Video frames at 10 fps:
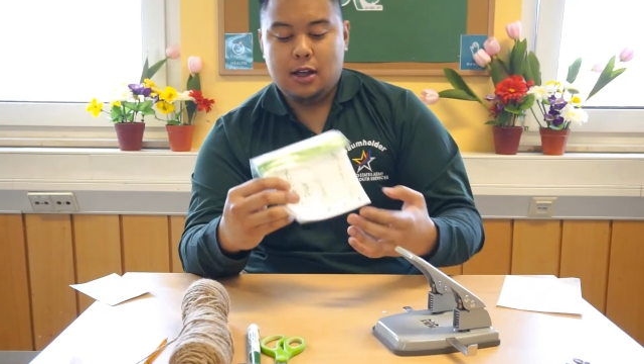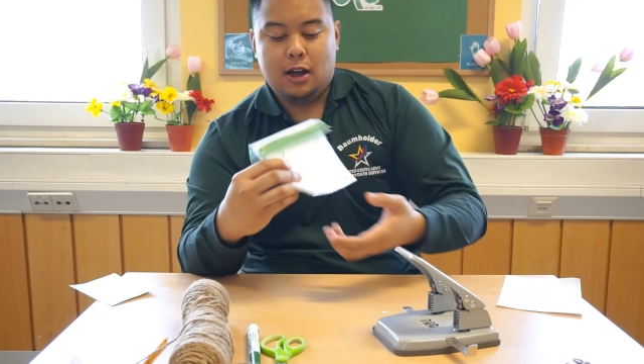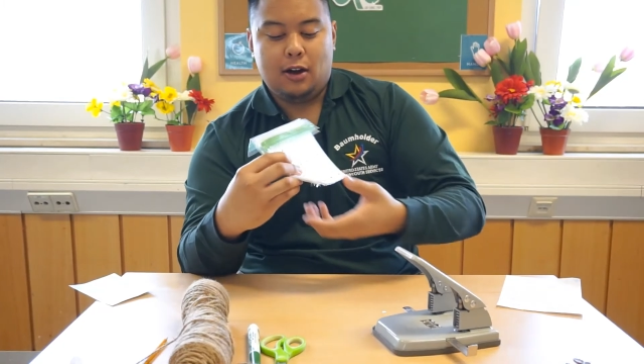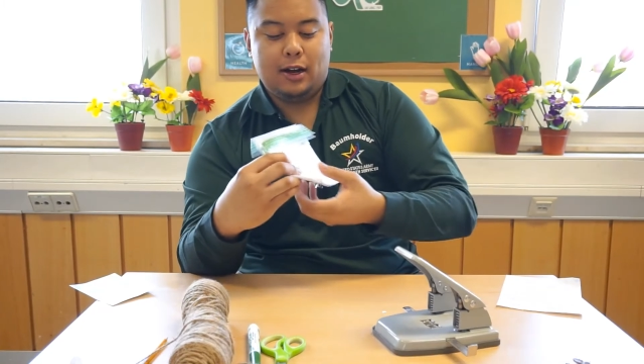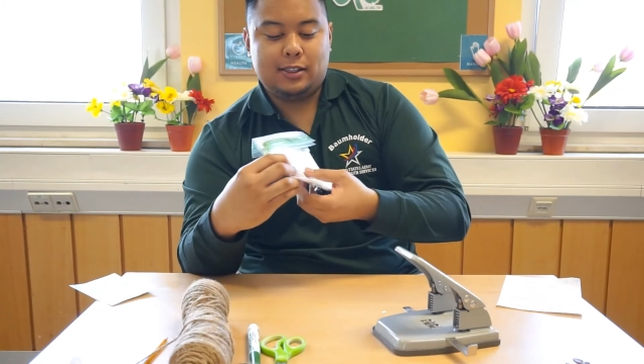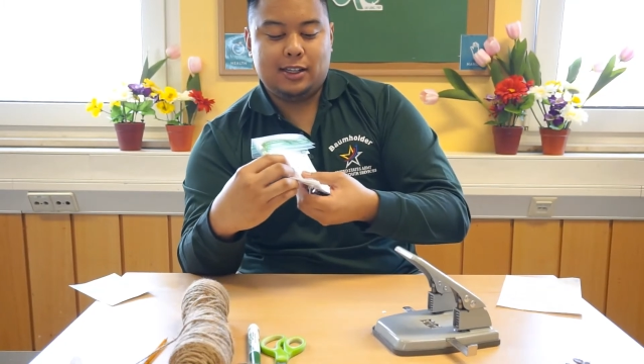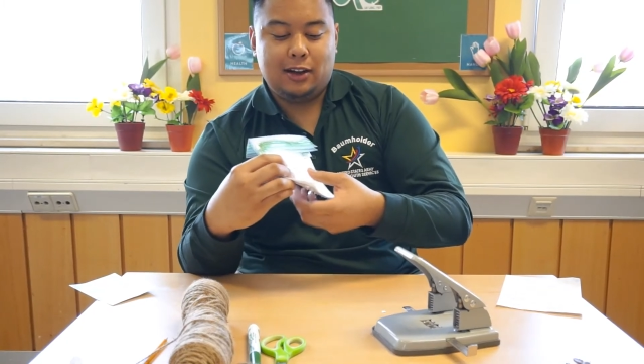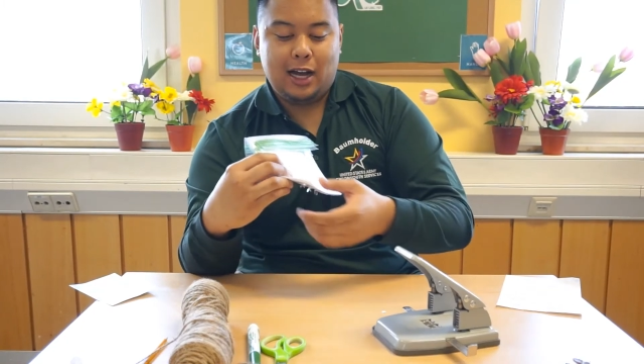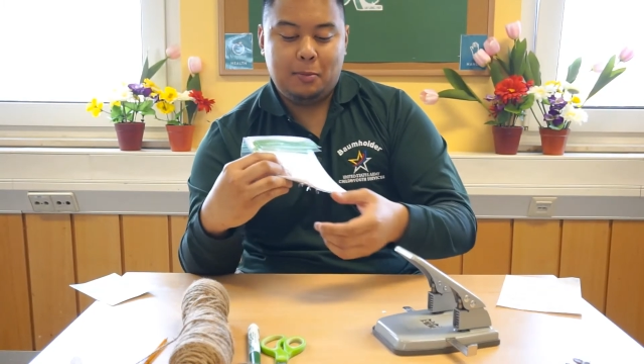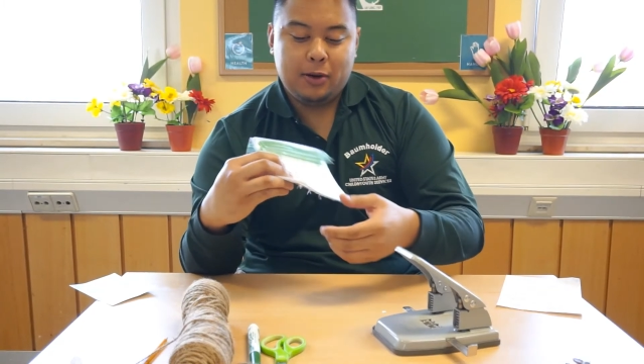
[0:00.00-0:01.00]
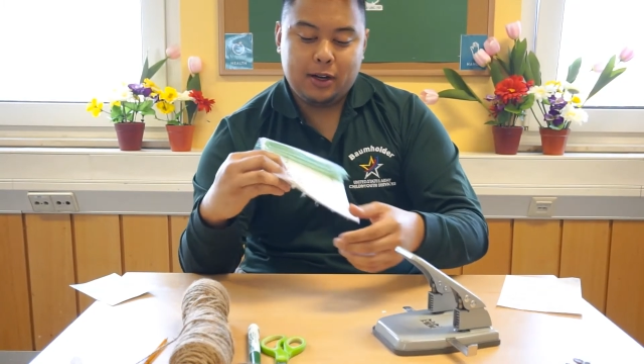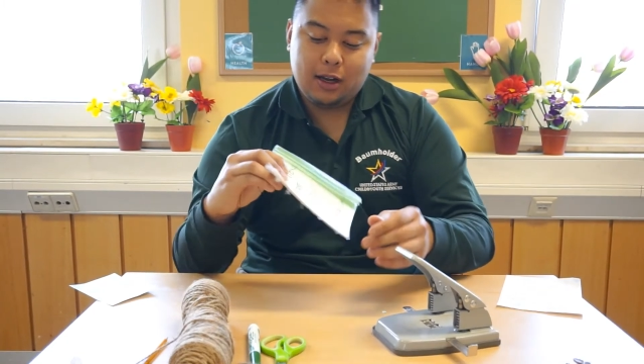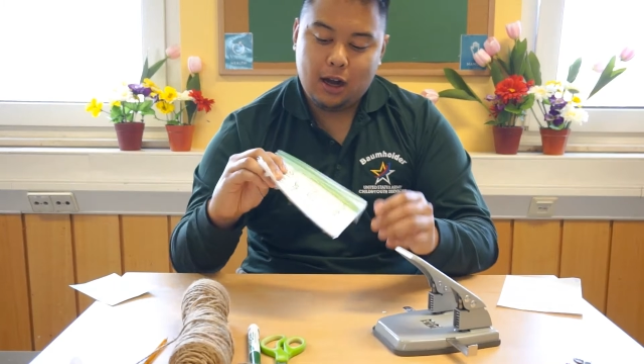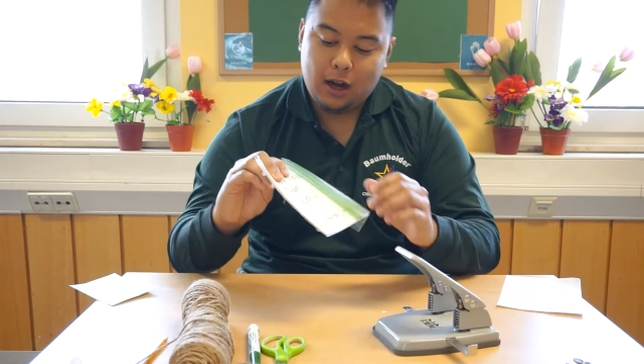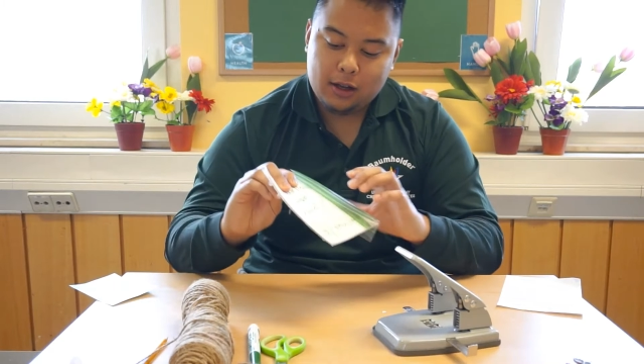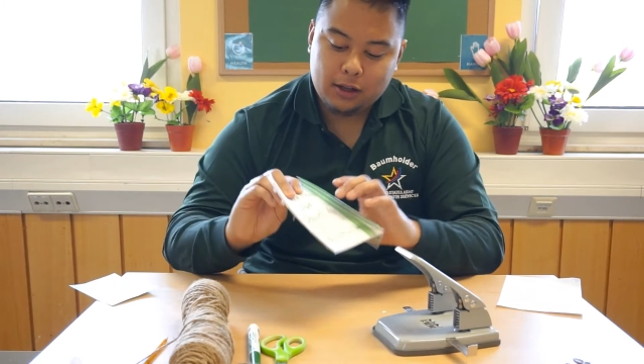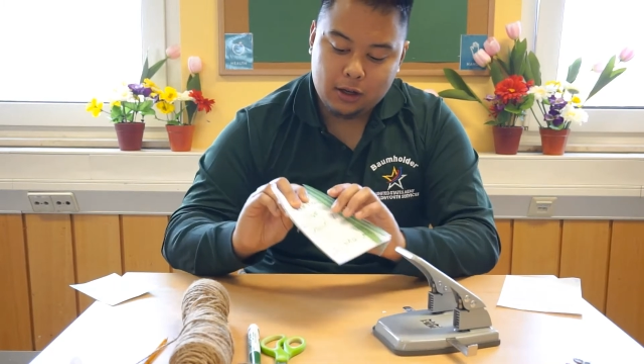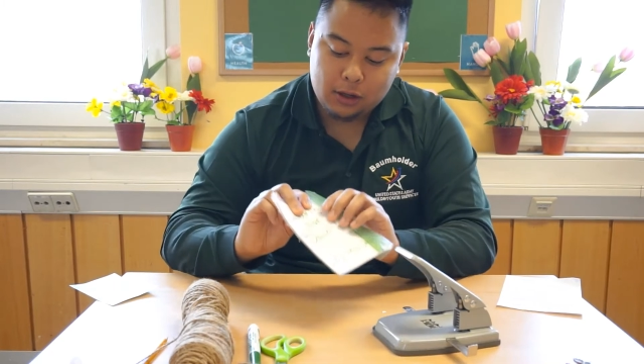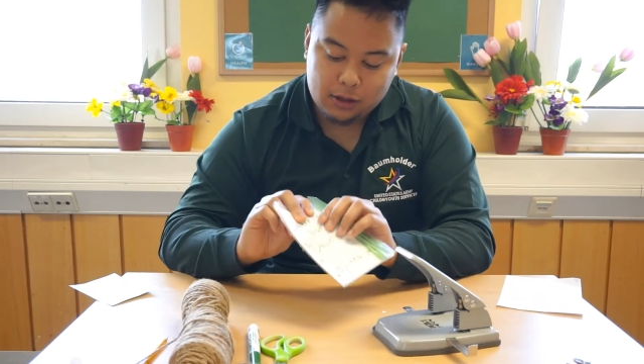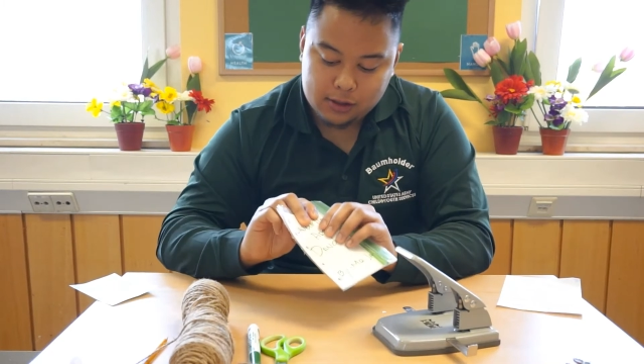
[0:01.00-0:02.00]
Alright, so I put all the
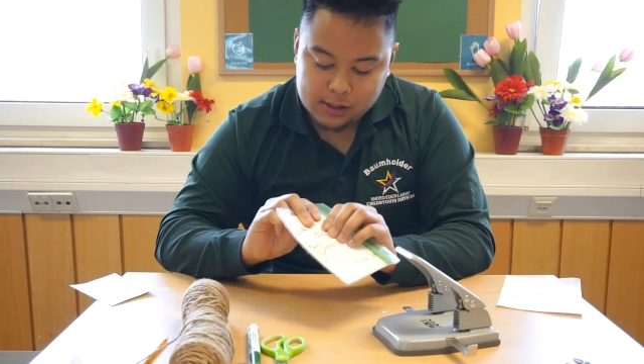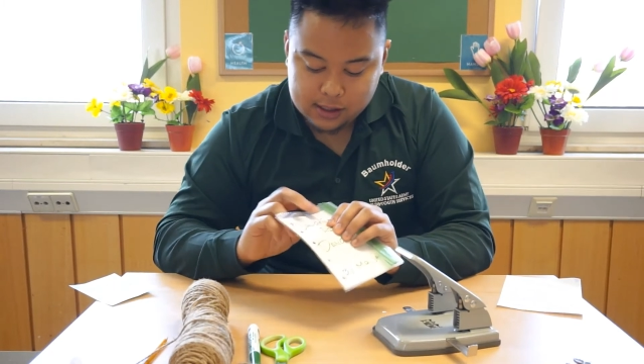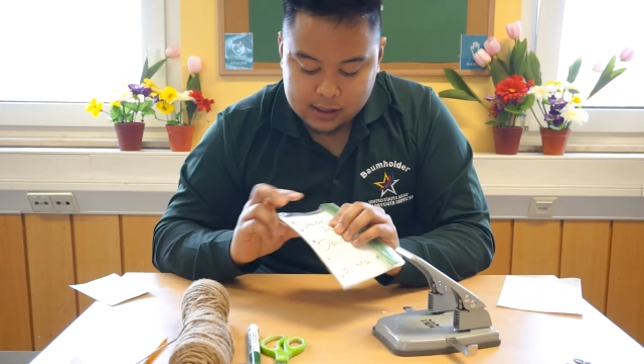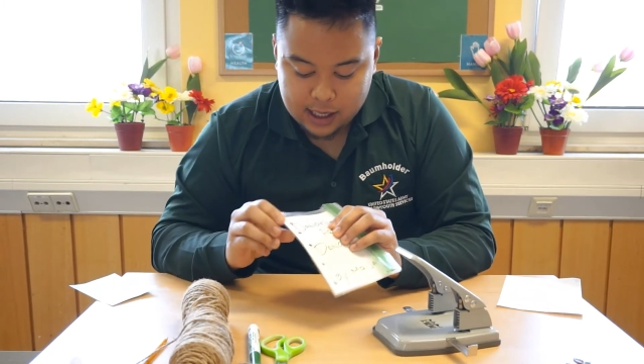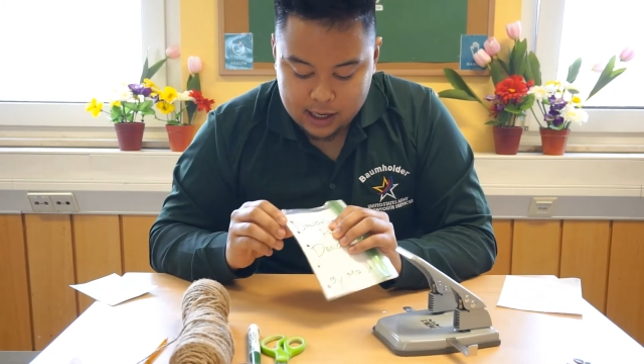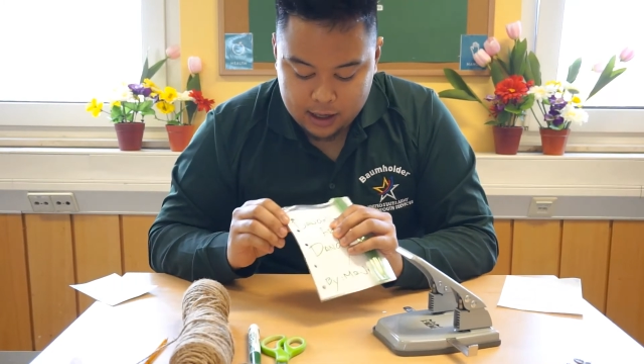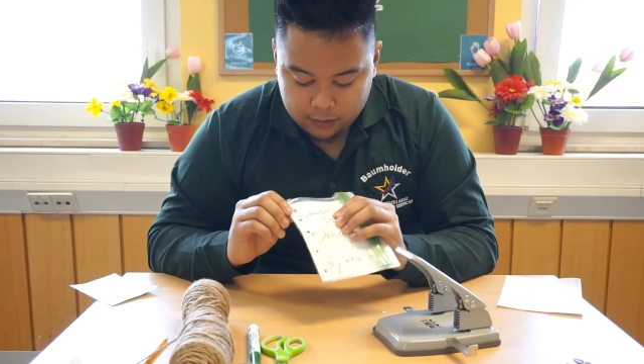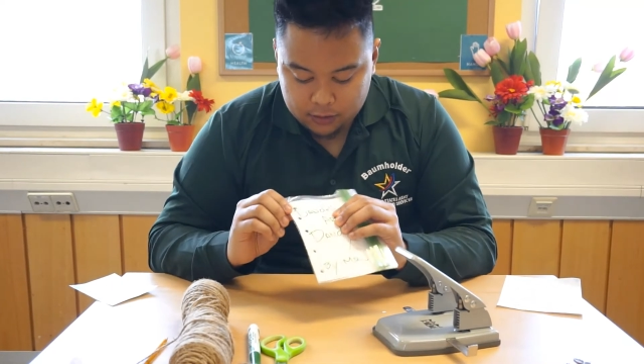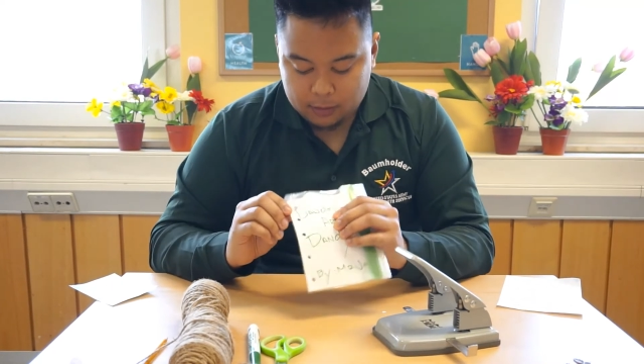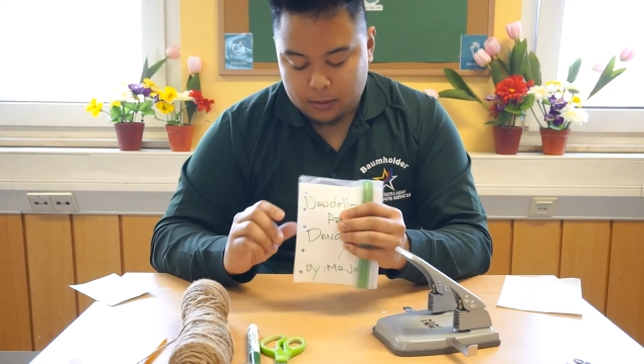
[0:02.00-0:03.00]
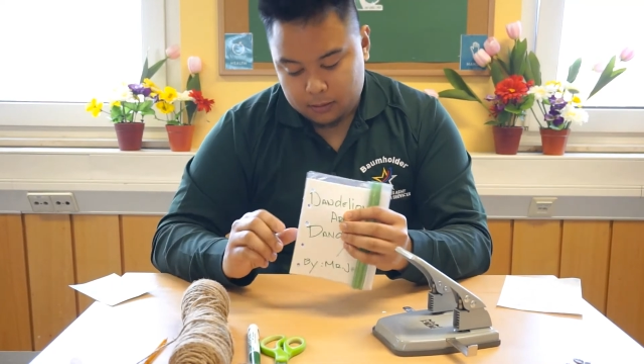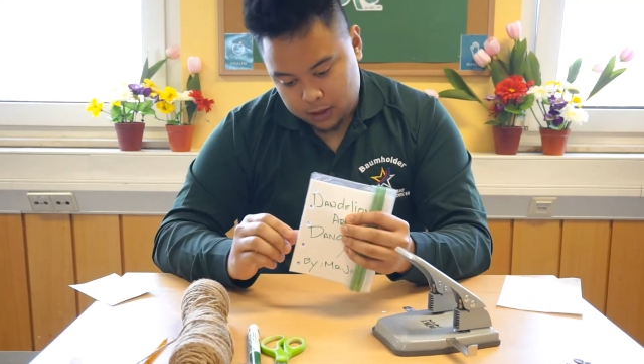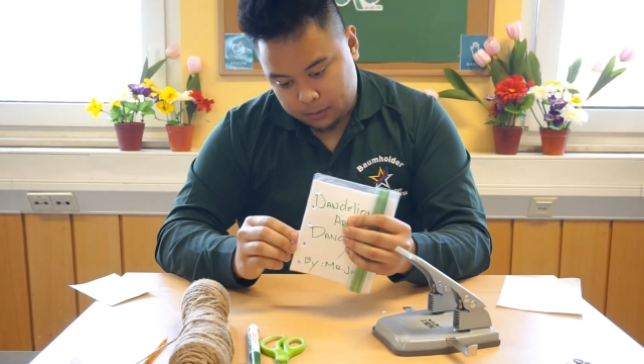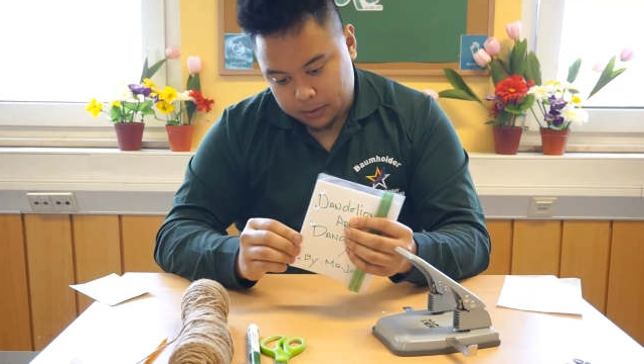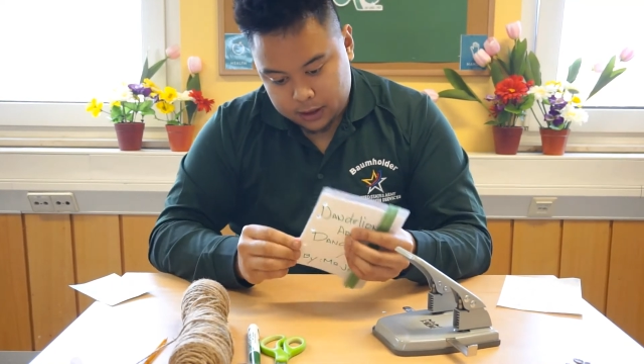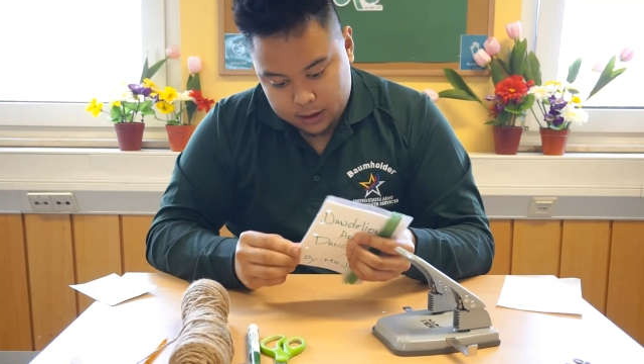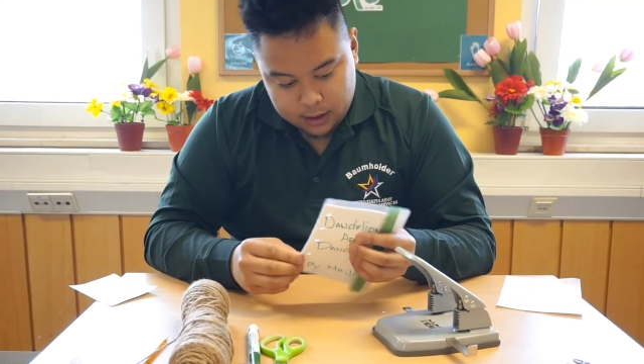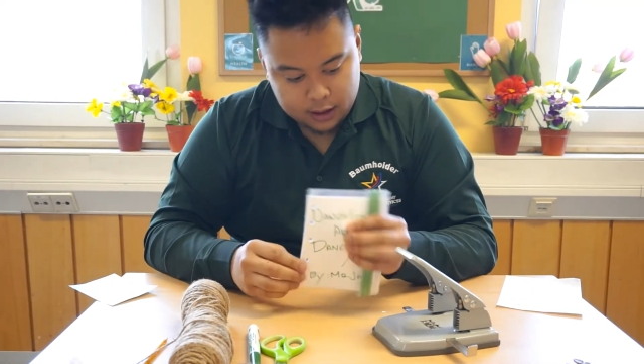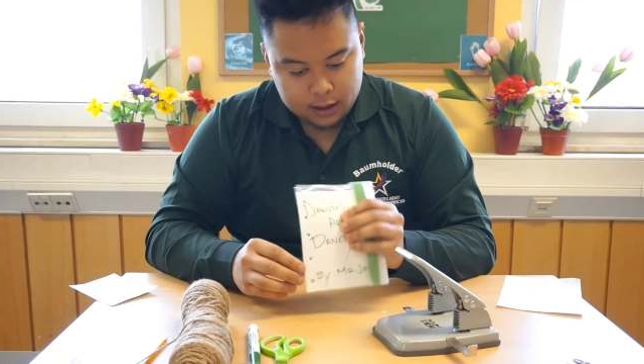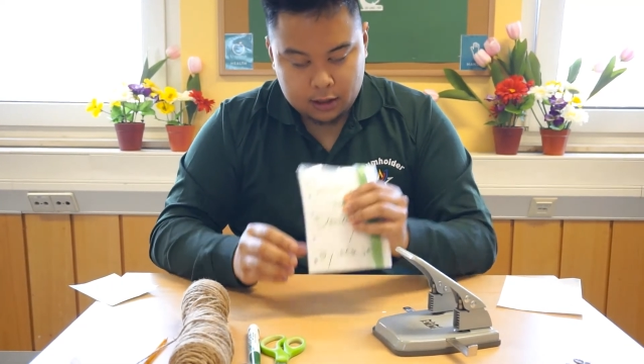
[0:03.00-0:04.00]
holes inside of the book.
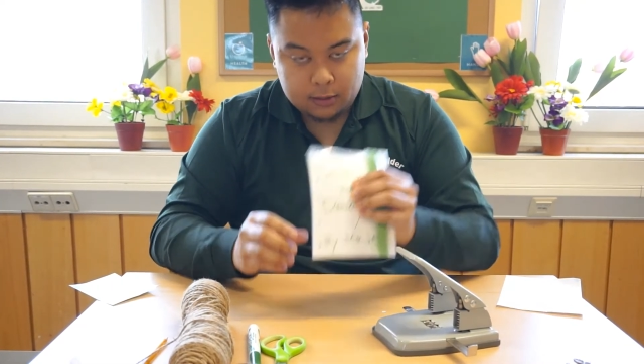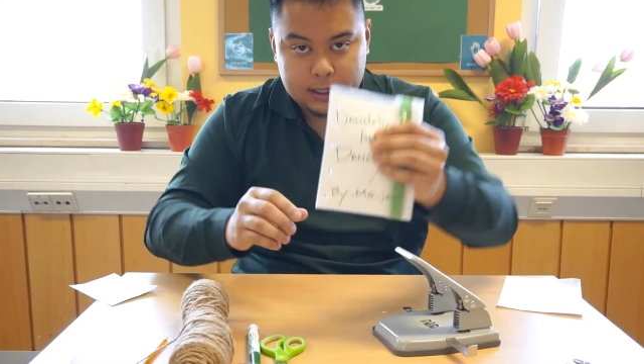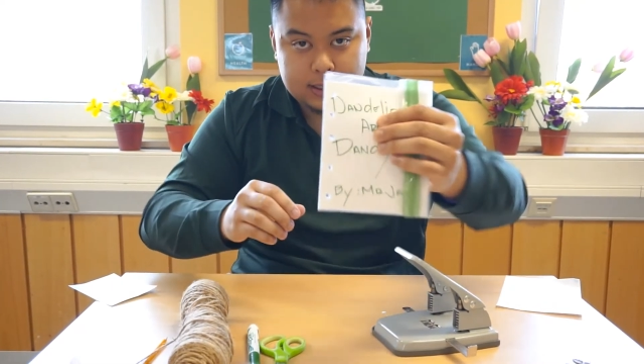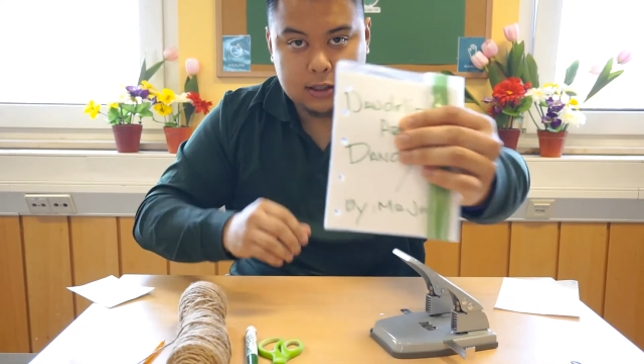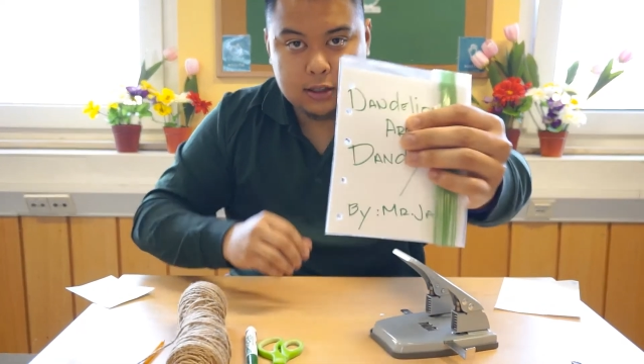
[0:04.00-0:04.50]
It should